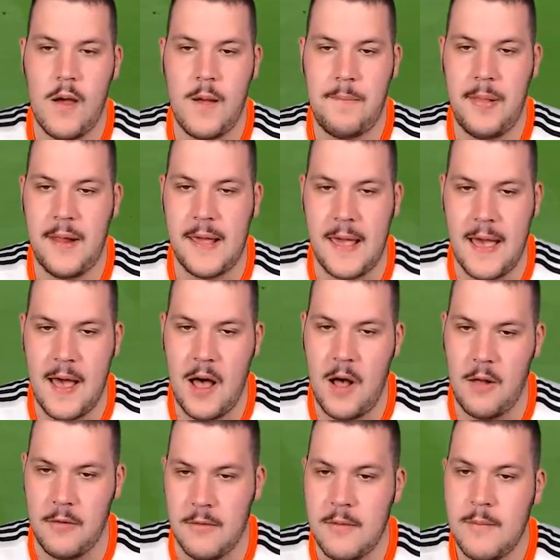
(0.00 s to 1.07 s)
Bloody
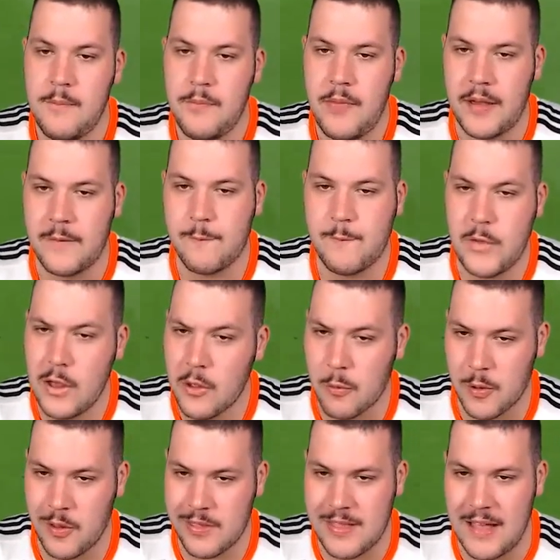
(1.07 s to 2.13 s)
hell. I can feel a
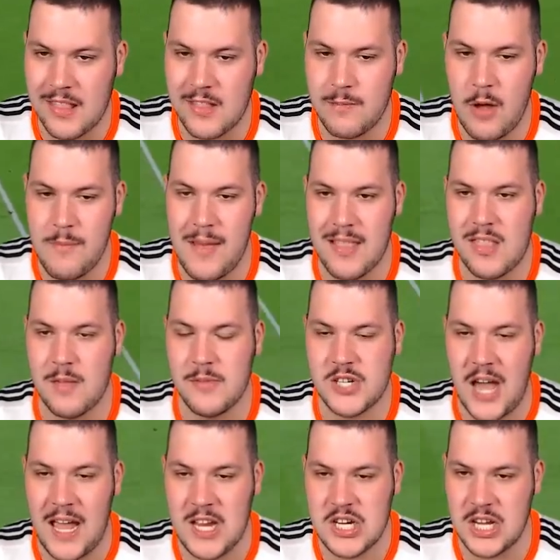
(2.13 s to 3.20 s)
real sense of momentum
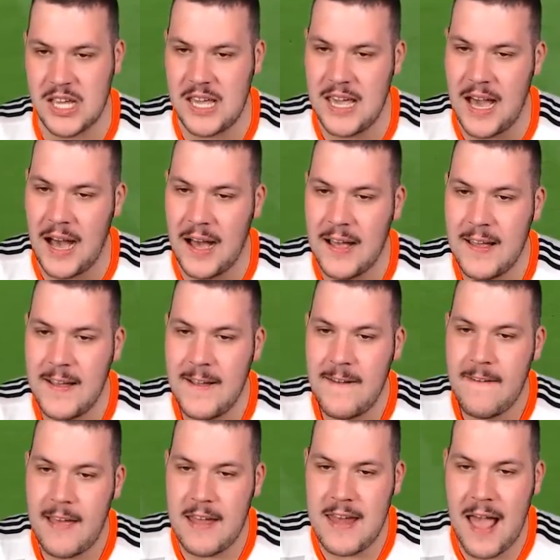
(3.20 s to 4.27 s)
changing here.
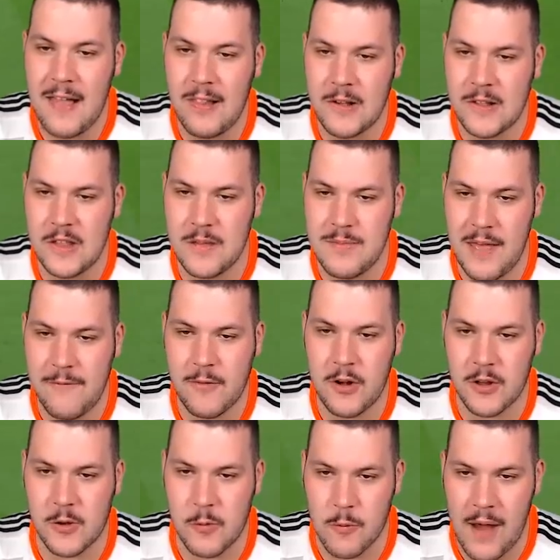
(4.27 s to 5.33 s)
And now look at them. They've got
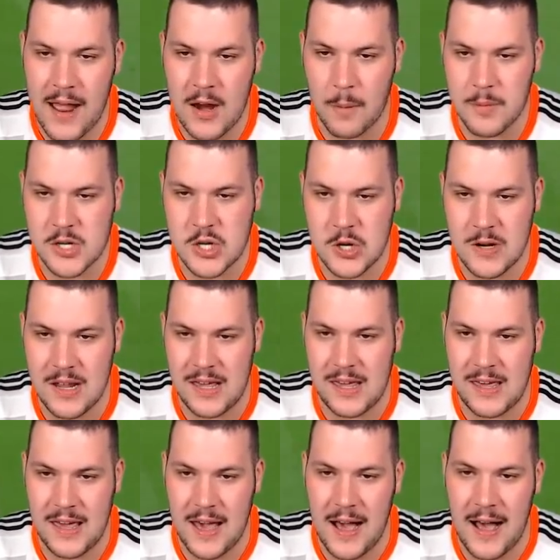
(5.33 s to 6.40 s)
a great opportunity
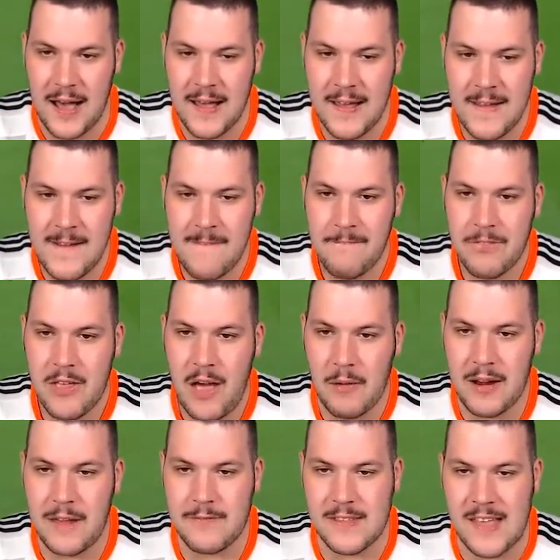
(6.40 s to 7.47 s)
here. I'm going
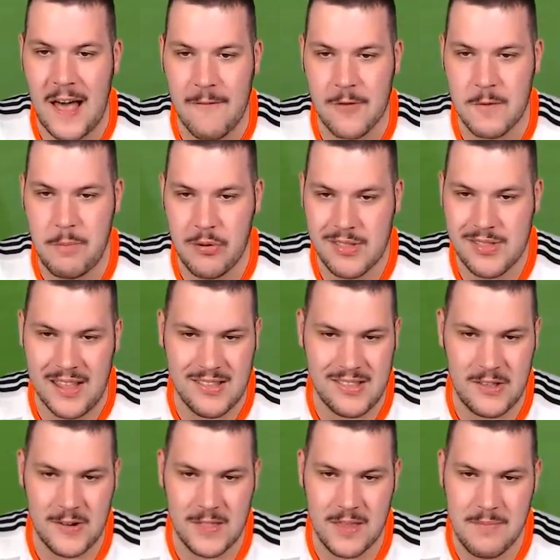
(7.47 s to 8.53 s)
to have to cover and put
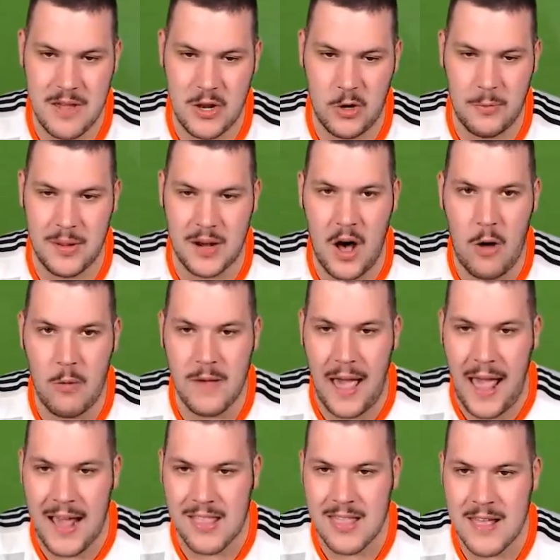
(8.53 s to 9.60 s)
Sessegnon in the middle, but
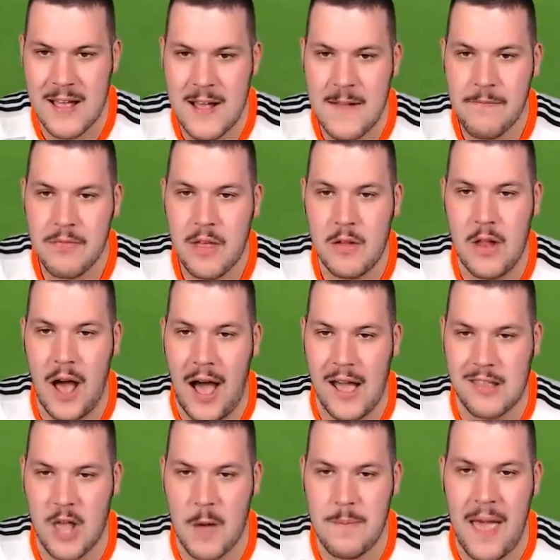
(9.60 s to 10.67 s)
Holgate... No,
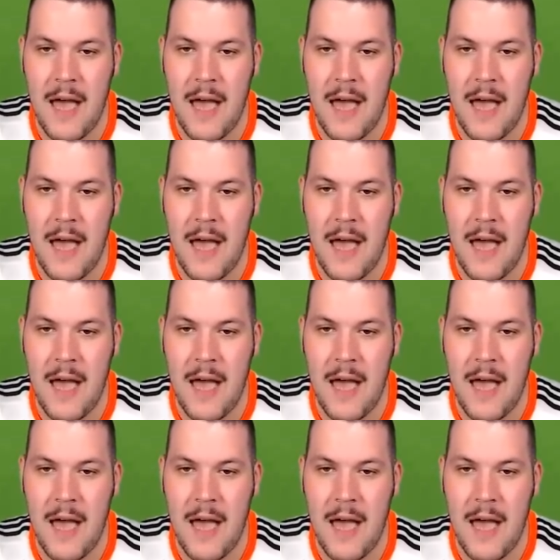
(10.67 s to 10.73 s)
he's open.